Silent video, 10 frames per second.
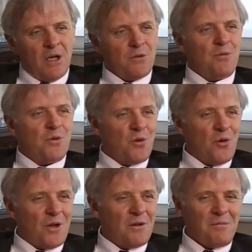I suppose you're
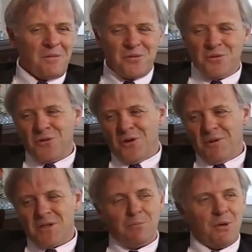calling them to right. talking
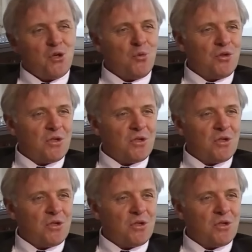about spiritual